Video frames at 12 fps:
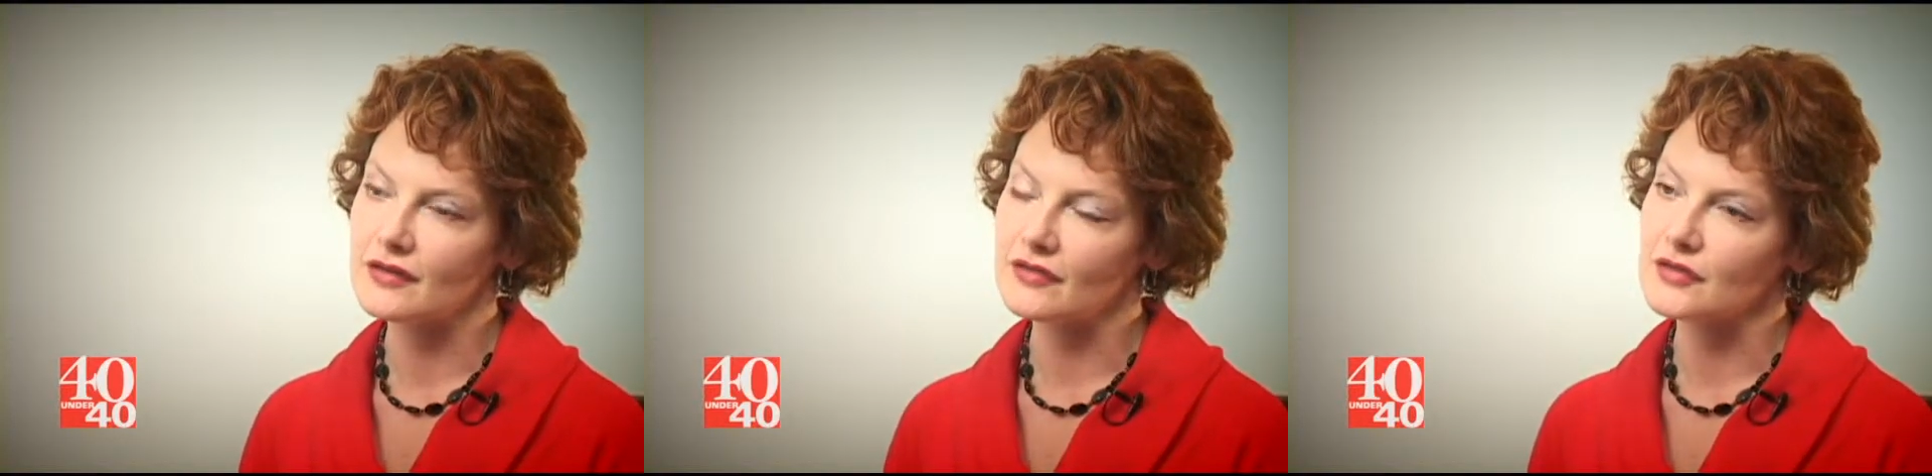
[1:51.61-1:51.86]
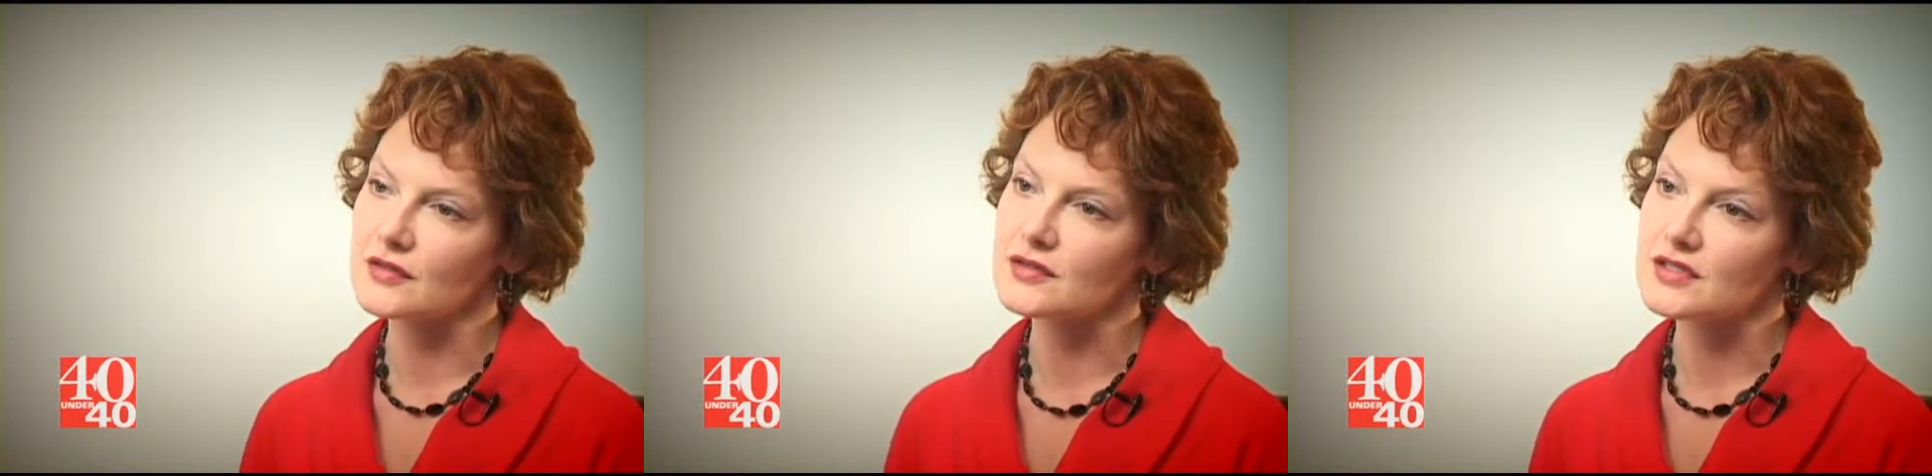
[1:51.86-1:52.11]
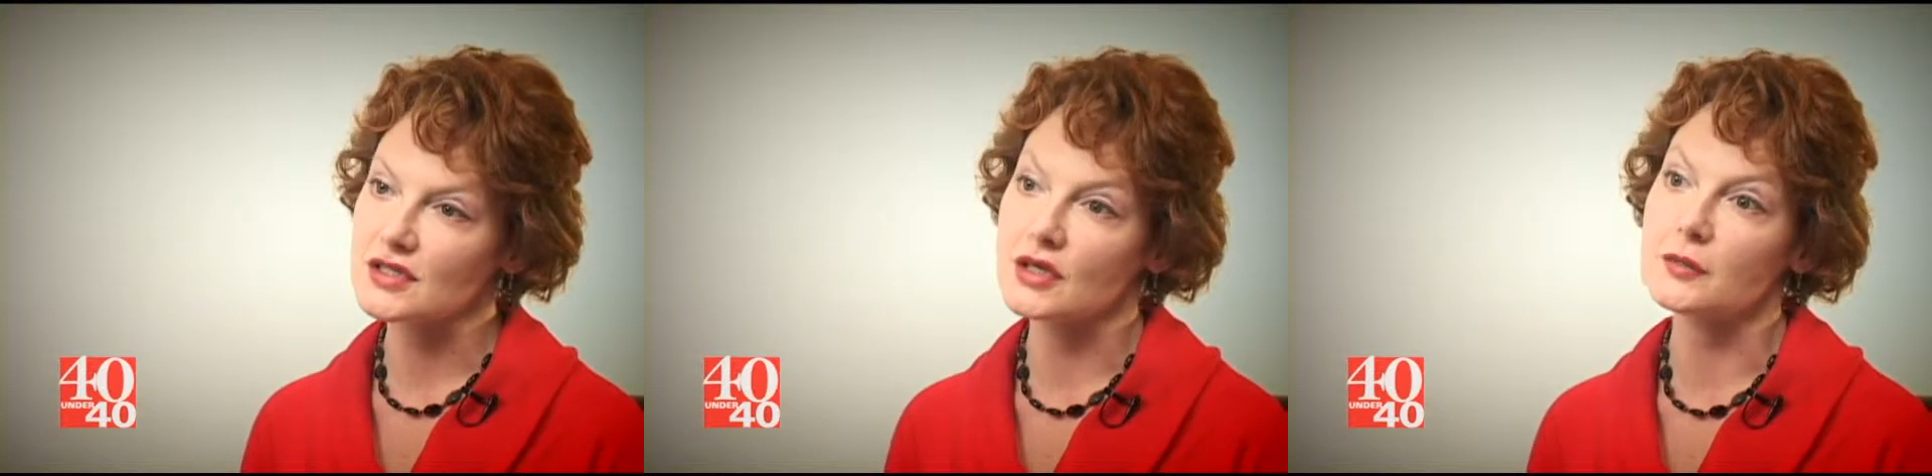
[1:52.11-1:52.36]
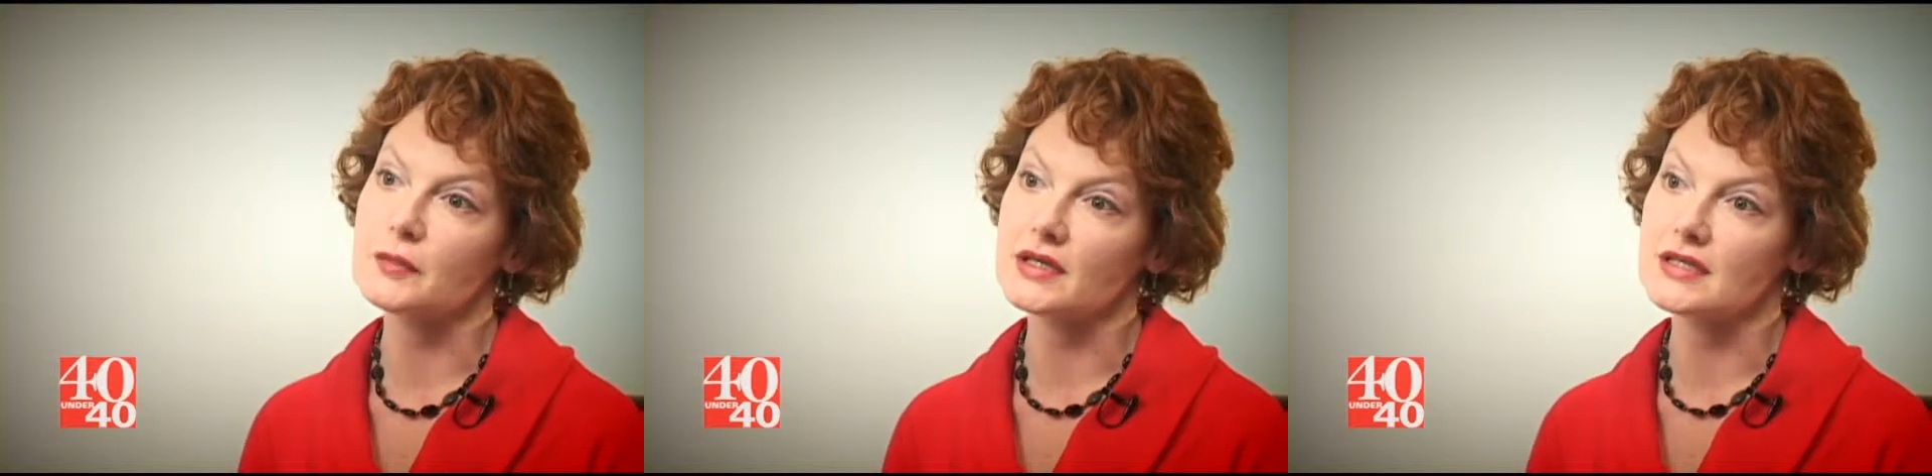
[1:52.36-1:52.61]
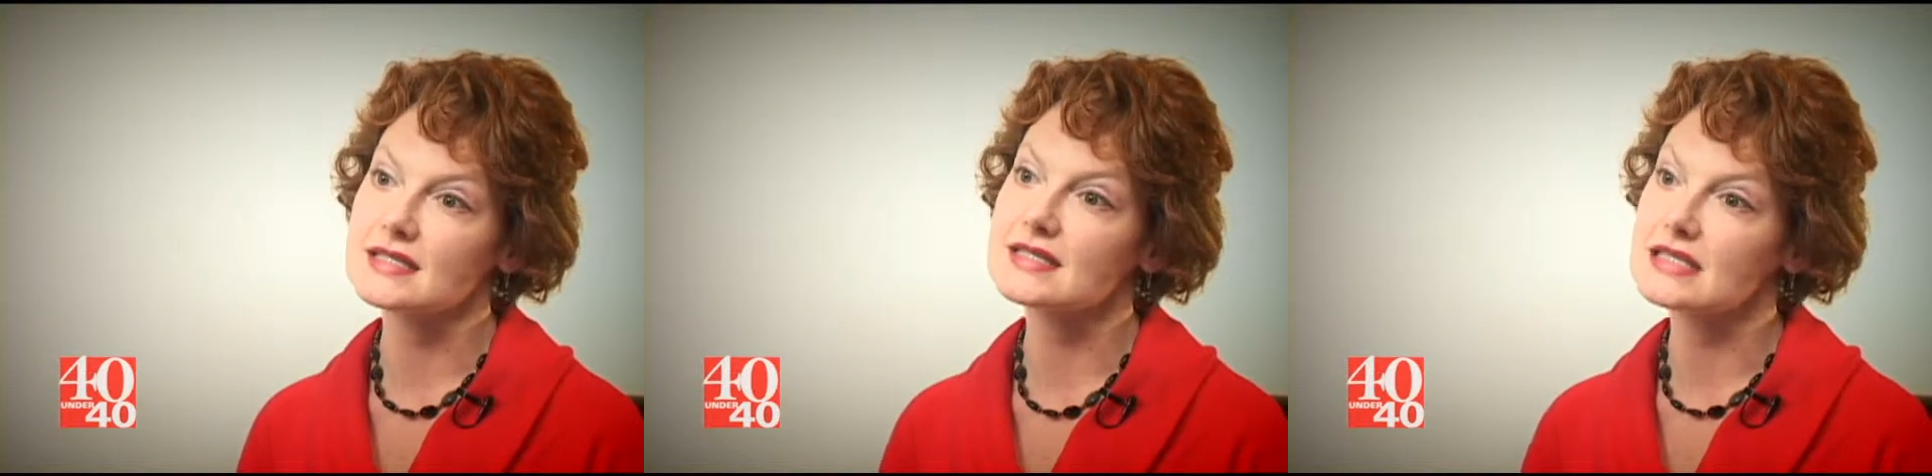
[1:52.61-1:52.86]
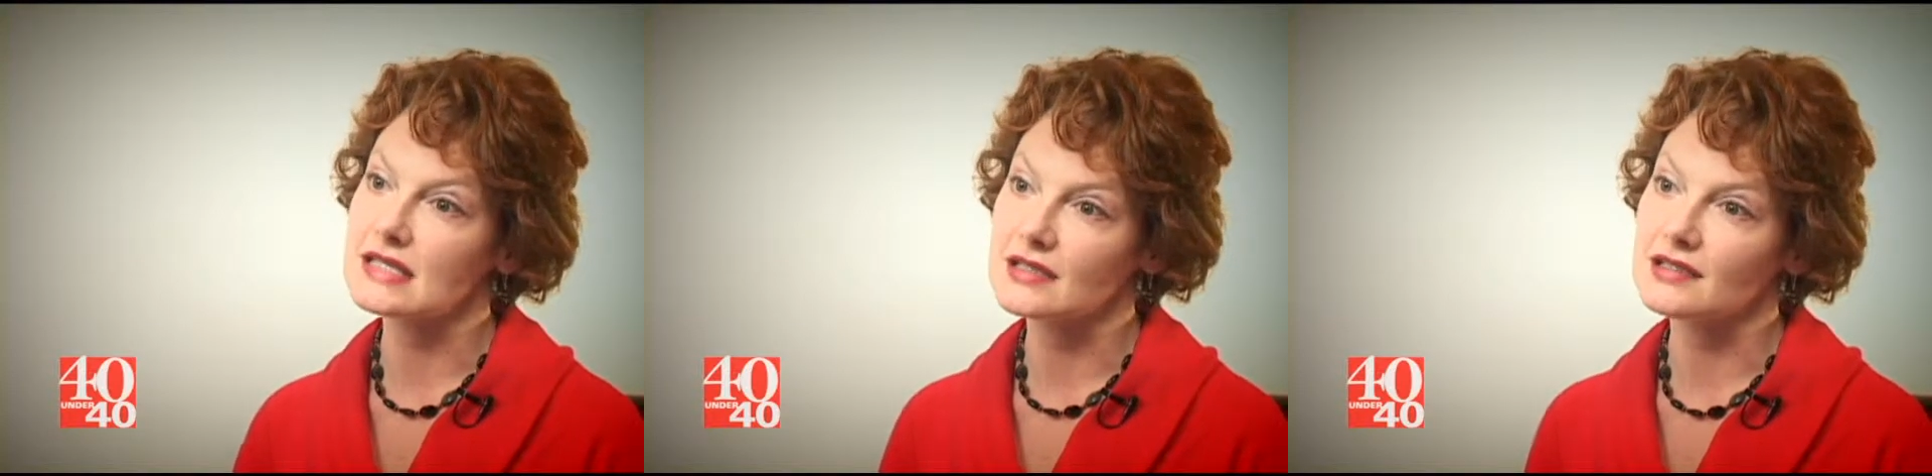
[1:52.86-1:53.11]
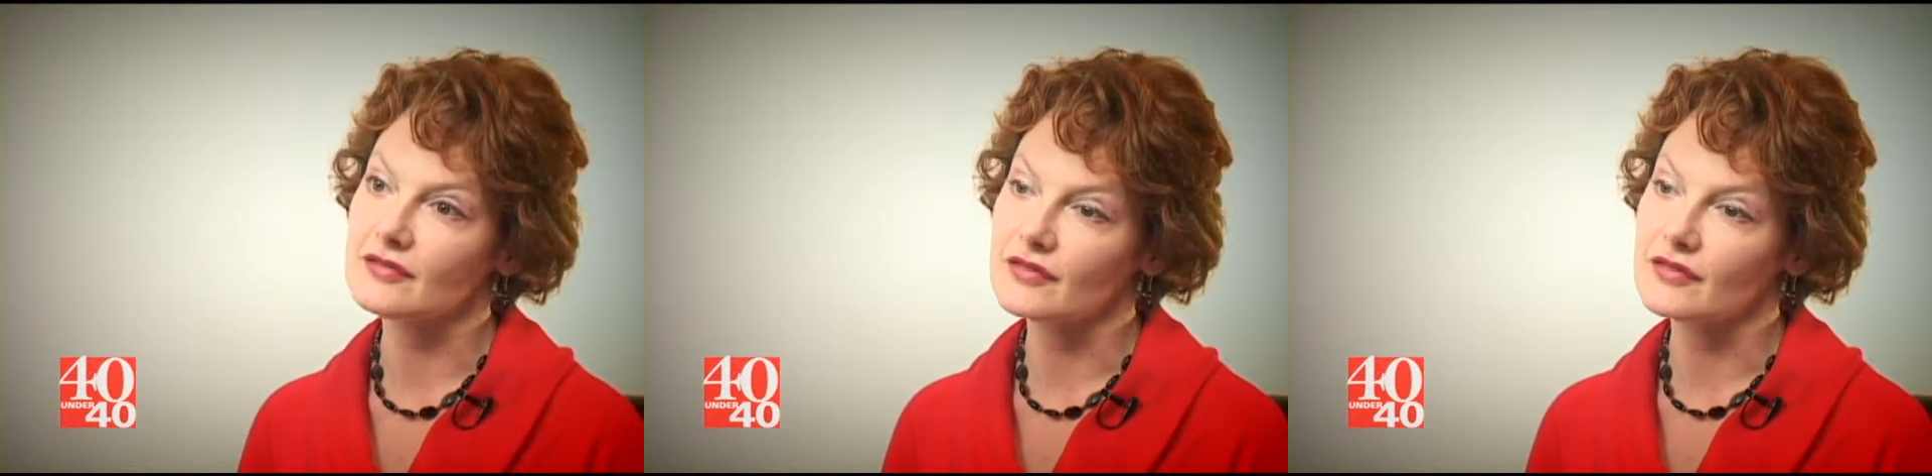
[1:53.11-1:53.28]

the full scope and extent